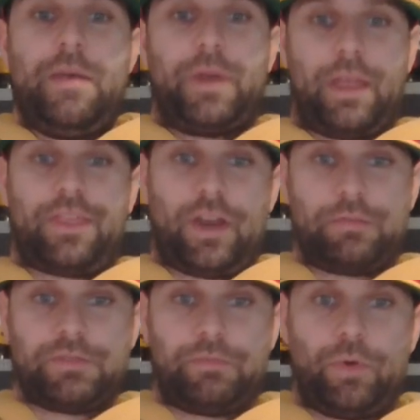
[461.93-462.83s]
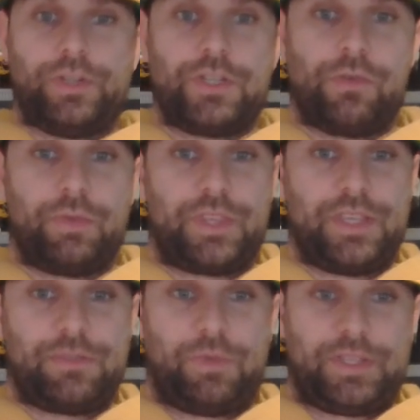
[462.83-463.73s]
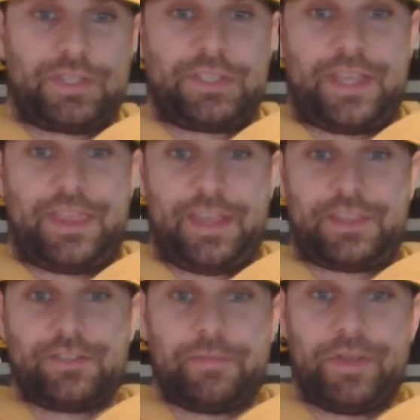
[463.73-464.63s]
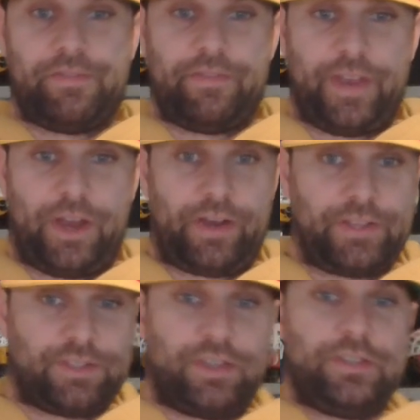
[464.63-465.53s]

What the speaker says: But I thought it was important to do it with these ones because I think there's a bit of a variance.